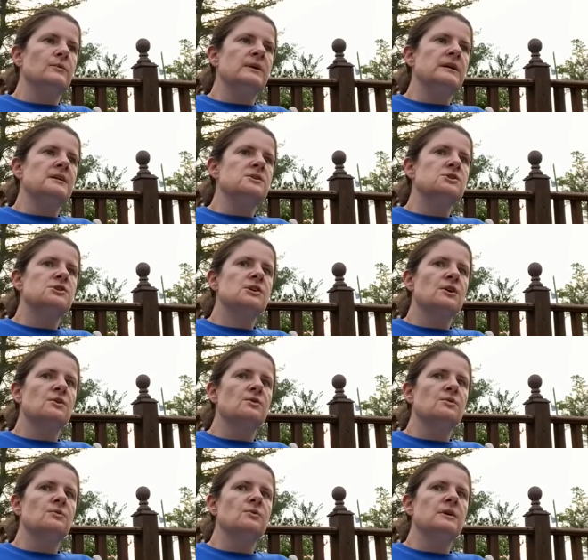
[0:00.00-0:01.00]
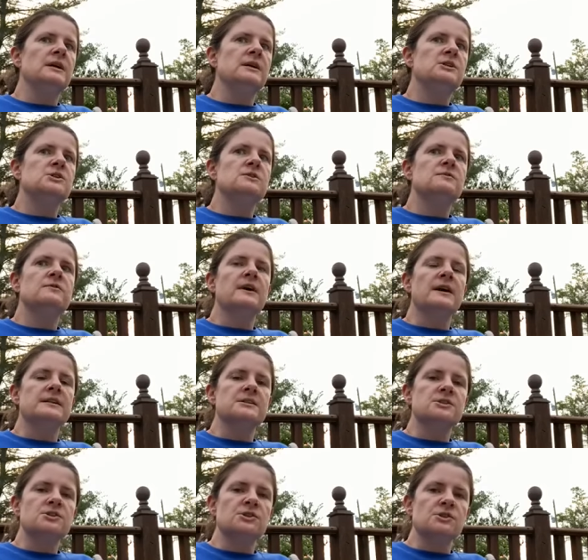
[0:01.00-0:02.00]
we can show each of
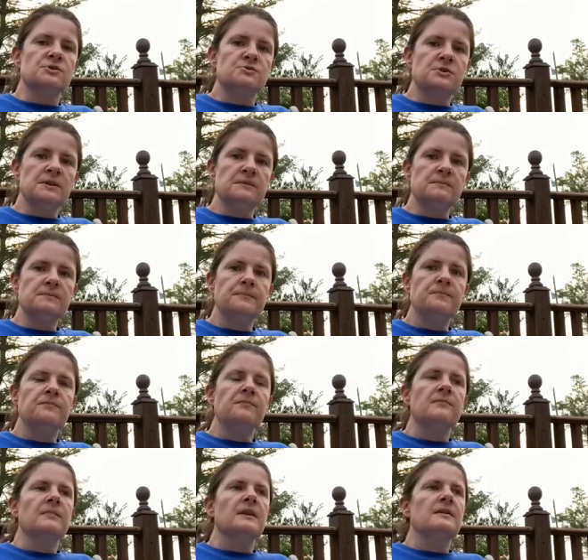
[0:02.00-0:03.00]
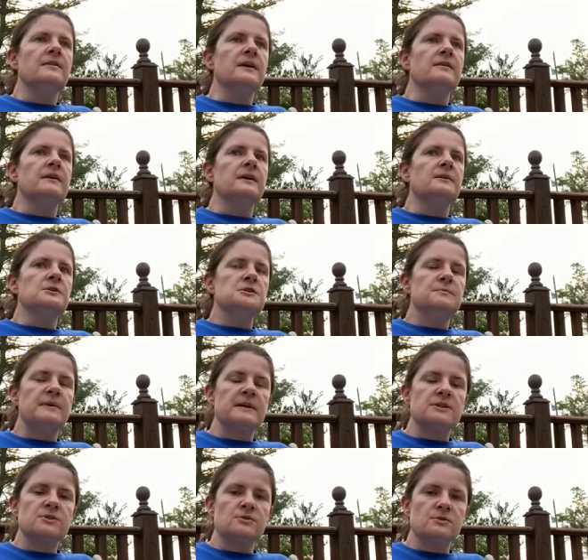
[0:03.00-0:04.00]
God's children that they are
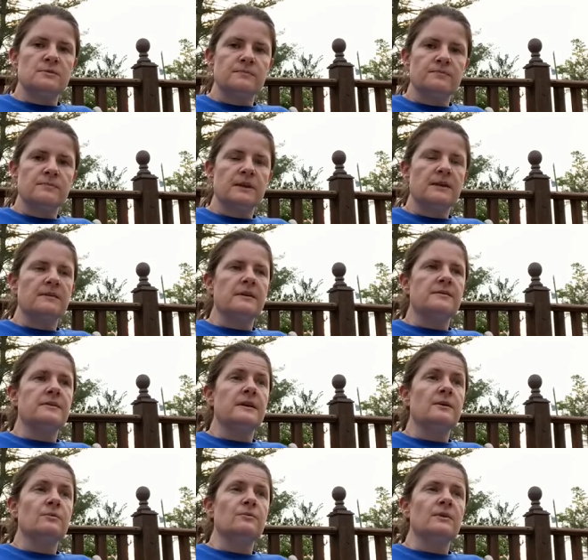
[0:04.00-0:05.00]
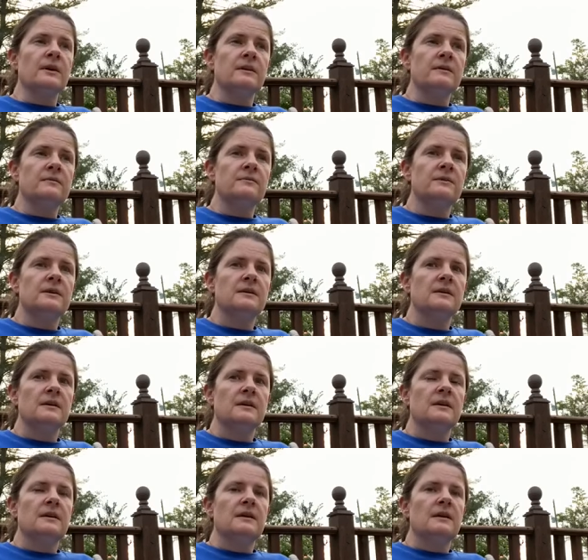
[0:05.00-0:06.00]
special and that they are loved
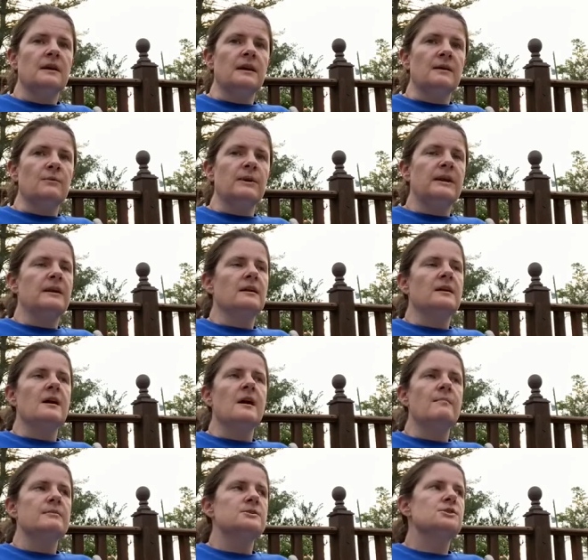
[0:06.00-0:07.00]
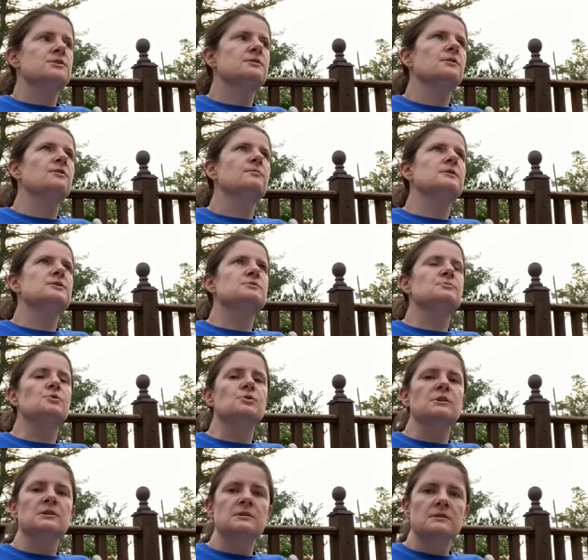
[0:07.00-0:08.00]
and we can accomplish so much
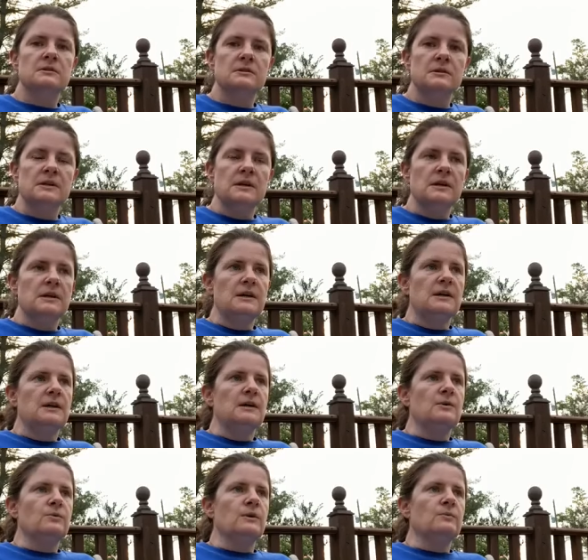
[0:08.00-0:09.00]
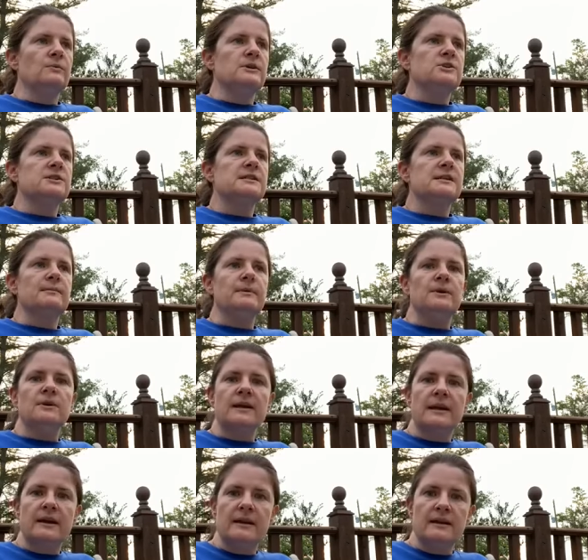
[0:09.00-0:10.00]
more when we just
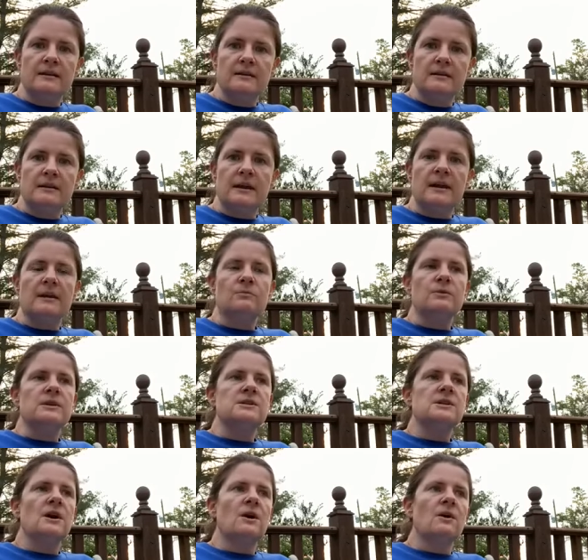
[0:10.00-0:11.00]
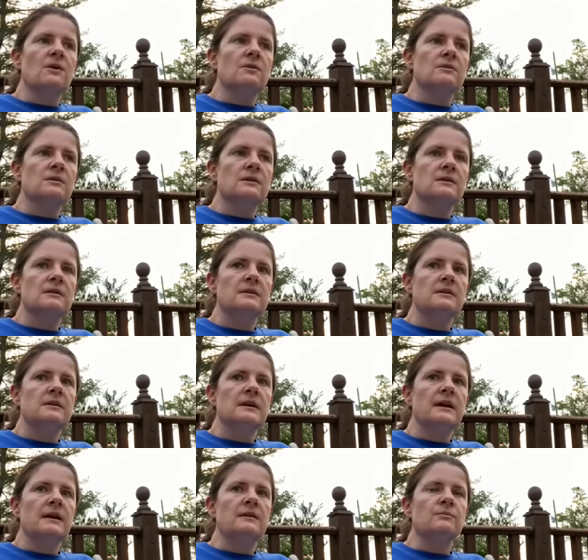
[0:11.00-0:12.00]
communicate and we talk
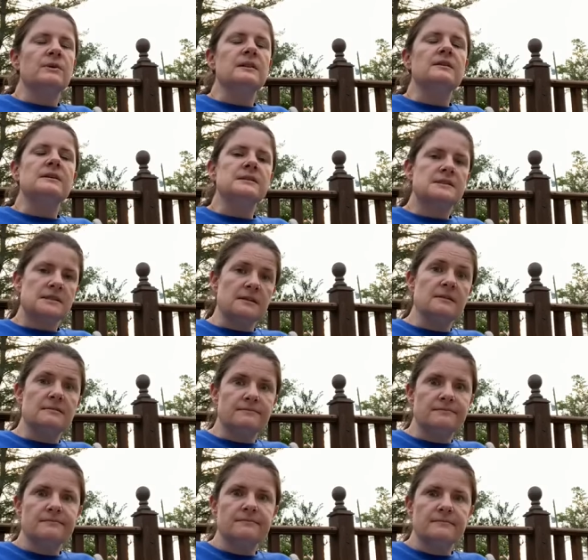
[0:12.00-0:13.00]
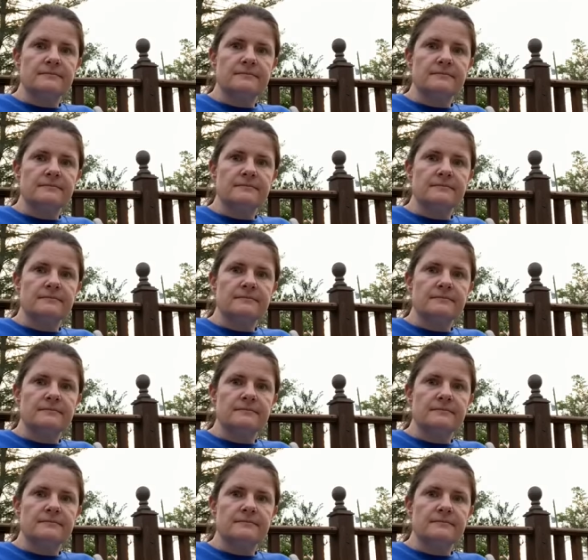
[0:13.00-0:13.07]
and we listen